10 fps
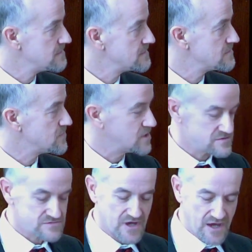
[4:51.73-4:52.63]

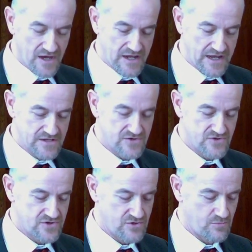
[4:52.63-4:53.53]
Well, God
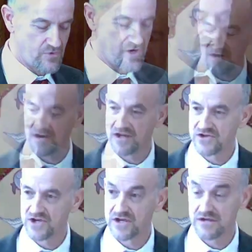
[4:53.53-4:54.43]
answers her prayer and
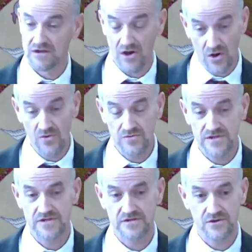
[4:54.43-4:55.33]
she
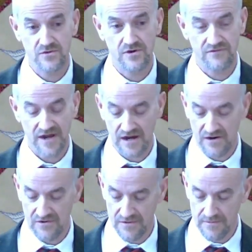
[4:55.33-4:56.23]
holds to her vow.
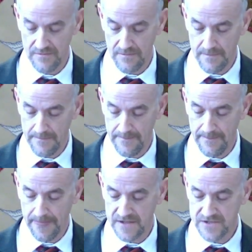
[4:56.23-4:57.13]

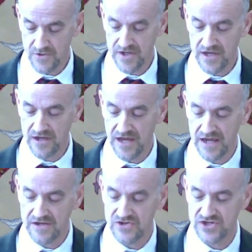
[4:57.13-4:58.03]
So at a young
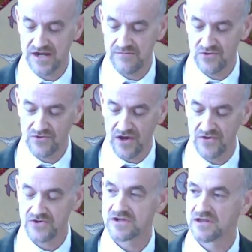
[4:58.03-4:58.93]
age, Samuel
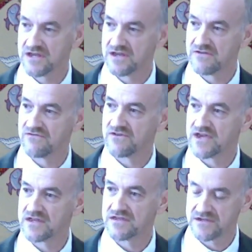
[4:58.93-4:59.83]
goes to live
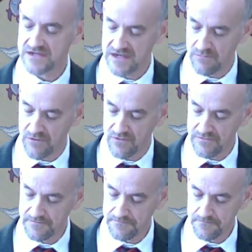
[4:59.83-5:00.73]
in the temple
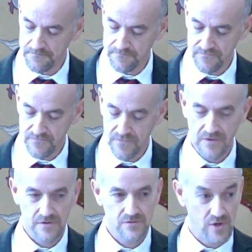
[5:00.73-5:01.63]

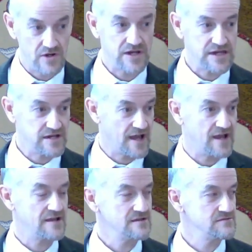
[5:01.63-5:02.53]
where
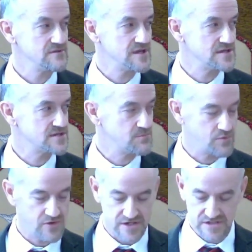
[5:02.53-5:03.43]
Eli is the
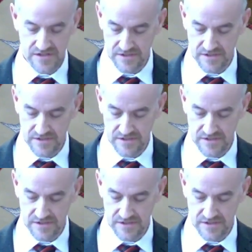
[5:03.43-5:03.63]
priest.